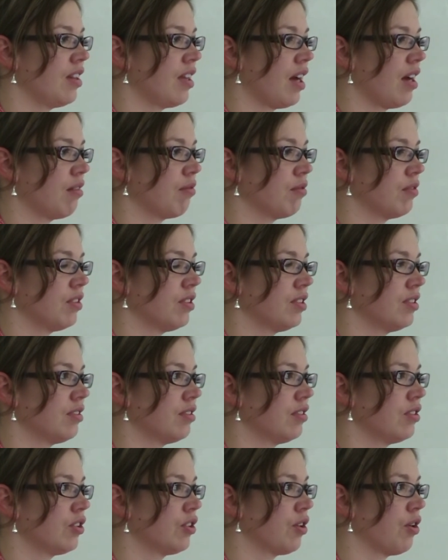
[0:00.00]
that will
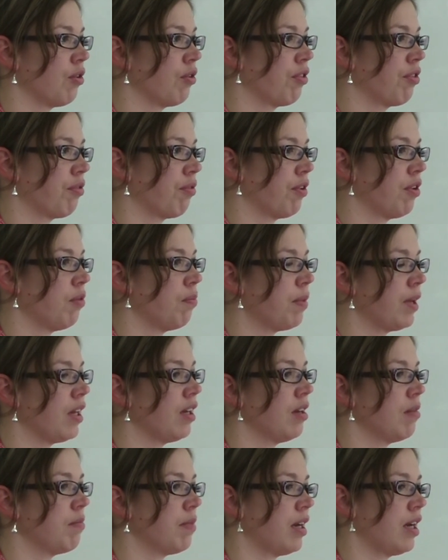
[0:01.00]
go through,
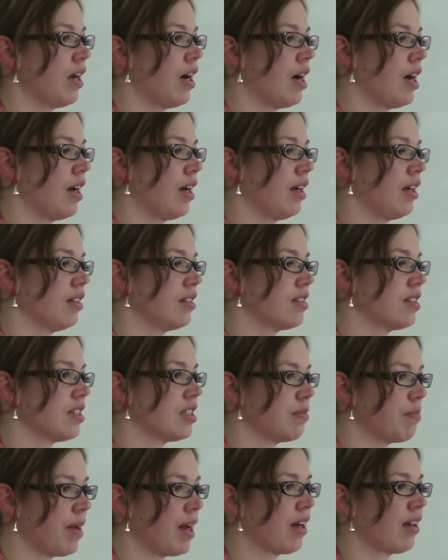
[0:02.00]
but I
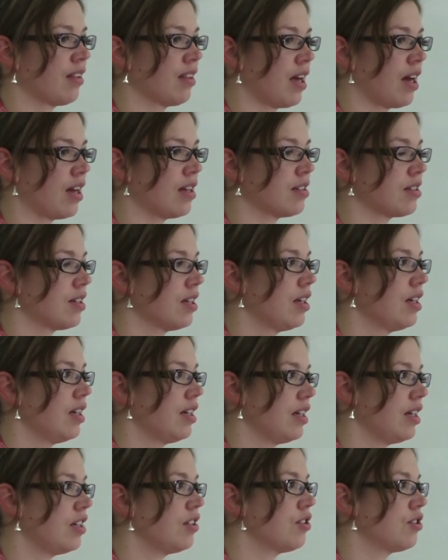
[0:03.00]
suspect that
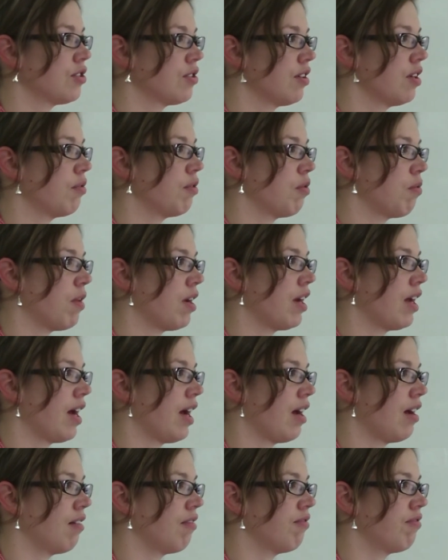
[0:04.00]
industry will want to
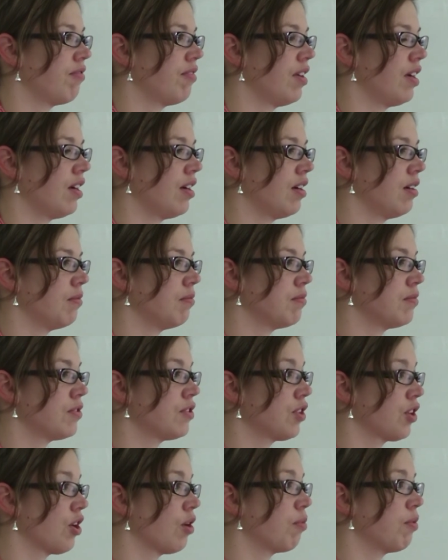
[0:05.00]
have
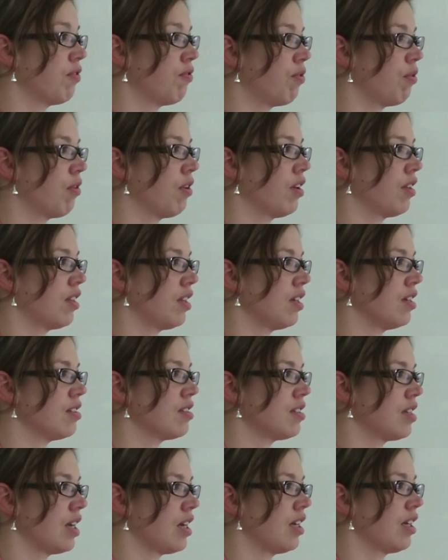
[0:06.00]
to go before the
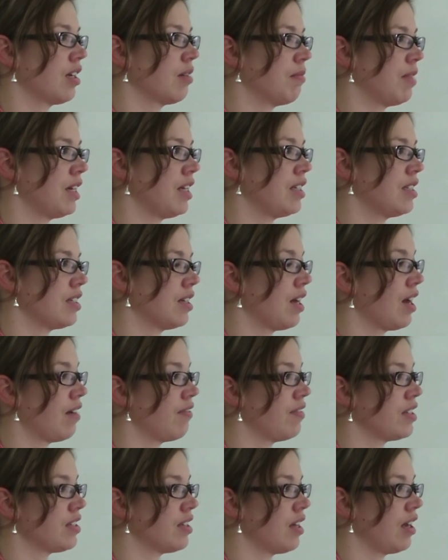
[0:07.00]
standing committees and
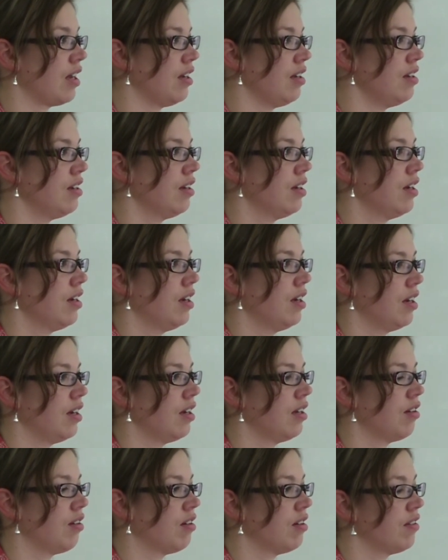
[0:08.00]
have a say
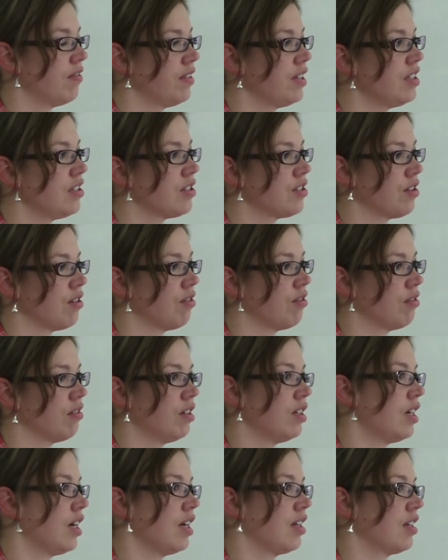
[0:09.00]
in all of it. So
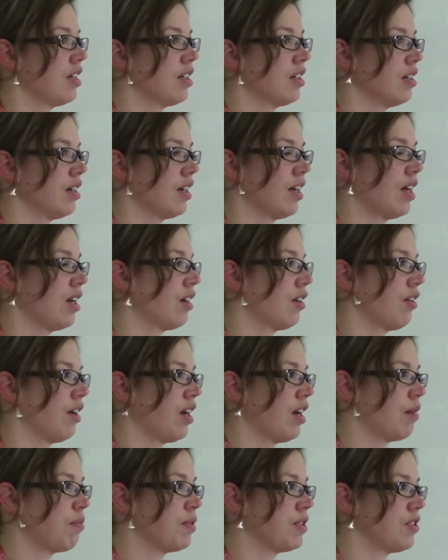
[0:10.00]
I think, again, a
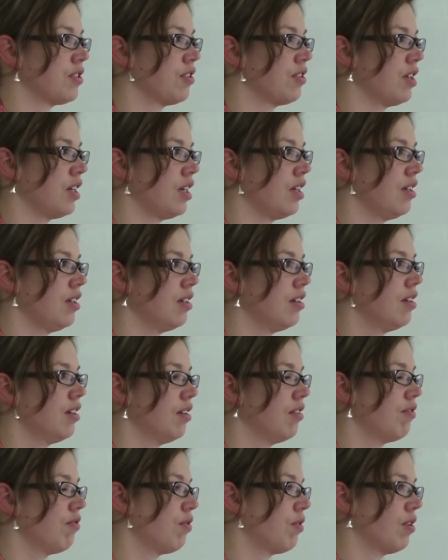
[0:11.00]
great opportunity
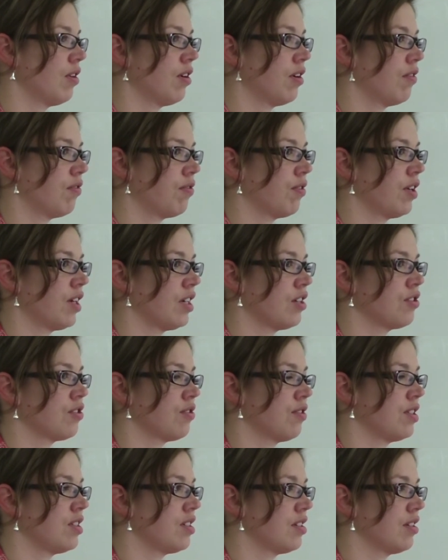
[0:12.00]
for
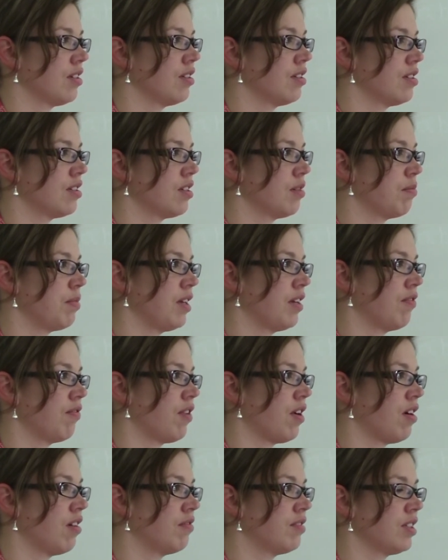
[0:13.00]
industry to be
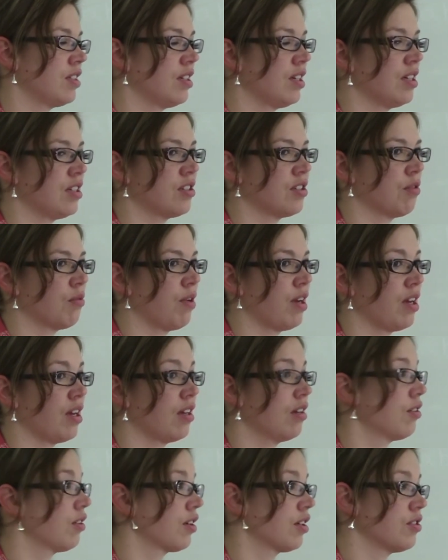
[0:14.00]
involved and to weigh
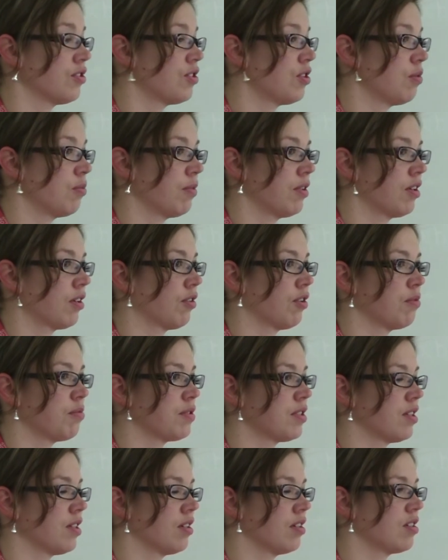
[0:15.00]
in, or consumer
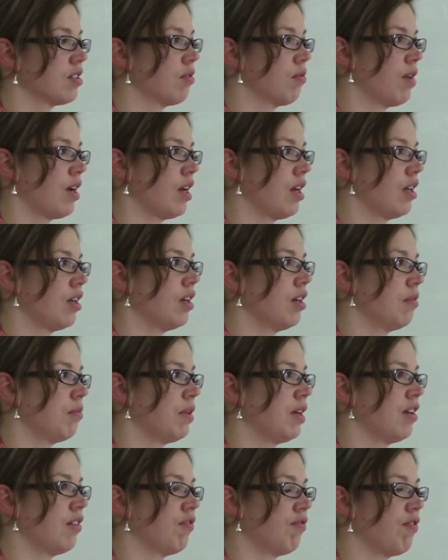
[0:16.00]
groups to weigh in and
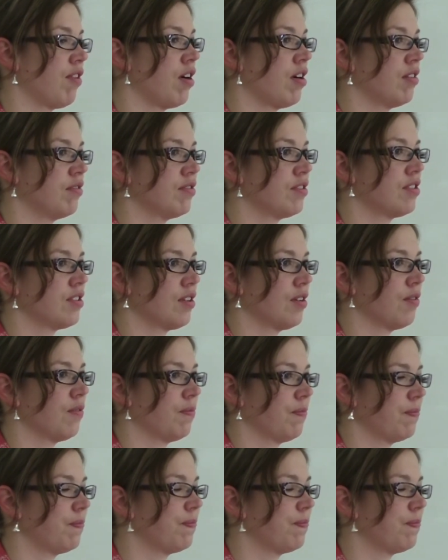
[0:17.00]
be involved. So.